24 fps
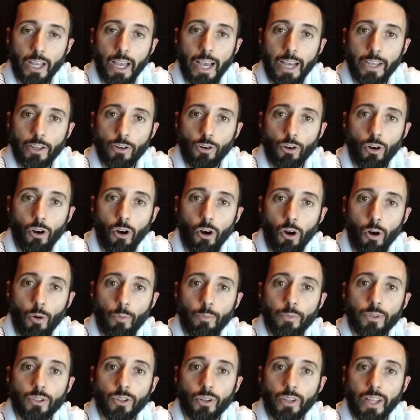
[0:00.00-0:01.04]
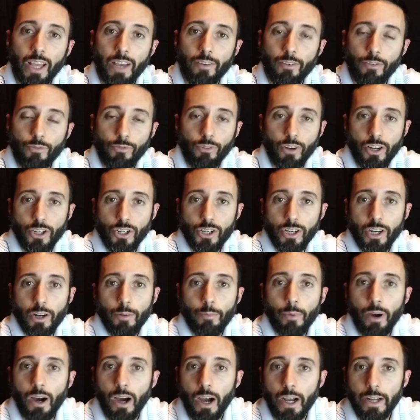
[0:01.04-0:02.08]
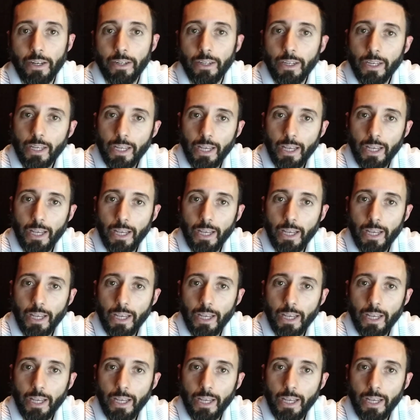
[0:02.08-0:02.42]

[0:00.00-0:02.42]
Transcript: at your home so they have it fresh in their mind.